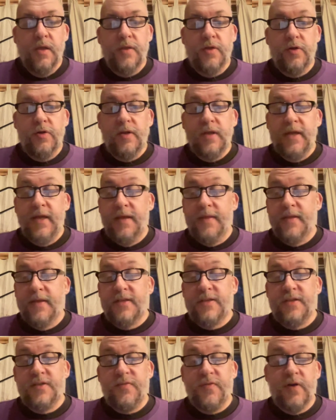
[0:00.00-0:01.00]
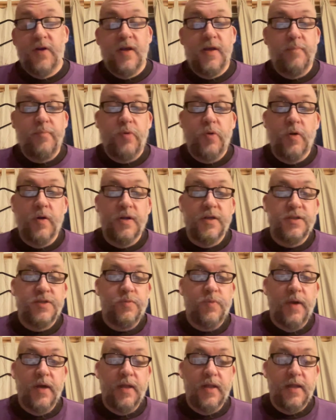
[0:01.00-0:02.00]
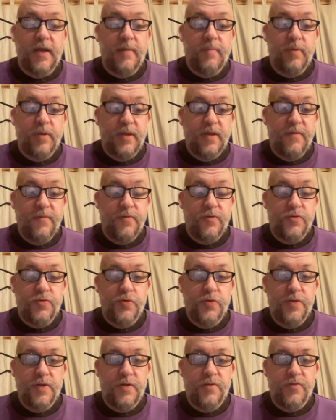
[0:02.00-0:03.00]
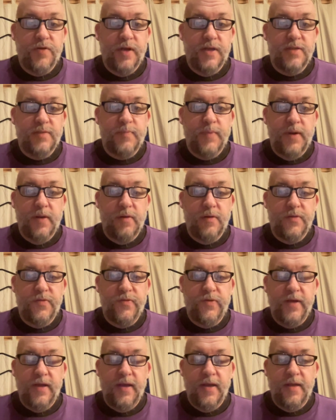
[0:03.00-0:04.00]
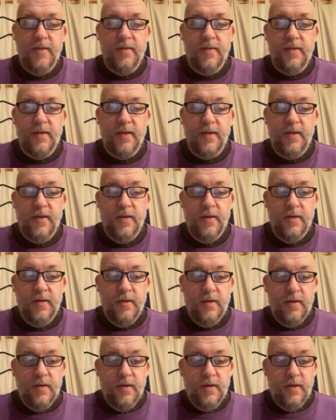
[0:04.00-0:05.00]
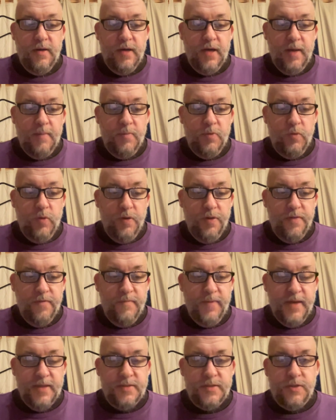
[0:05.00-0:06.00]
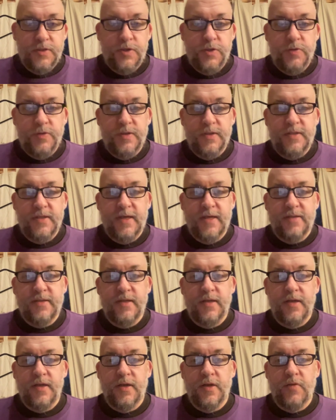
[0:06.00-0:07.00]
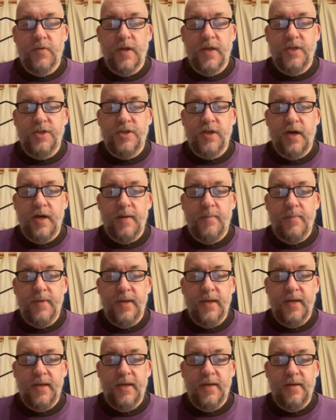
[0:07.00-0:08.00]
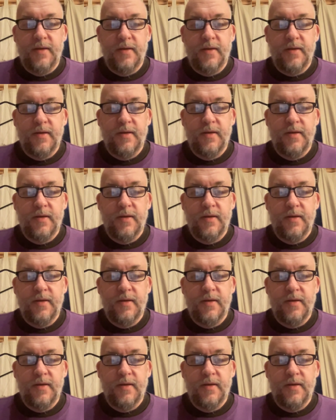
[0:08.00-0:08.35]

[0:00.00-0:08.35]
Thirdly, and this is very important as well, I believe in truth and transparency, and the Commonwealth of Massachusetts hasn't done a great job in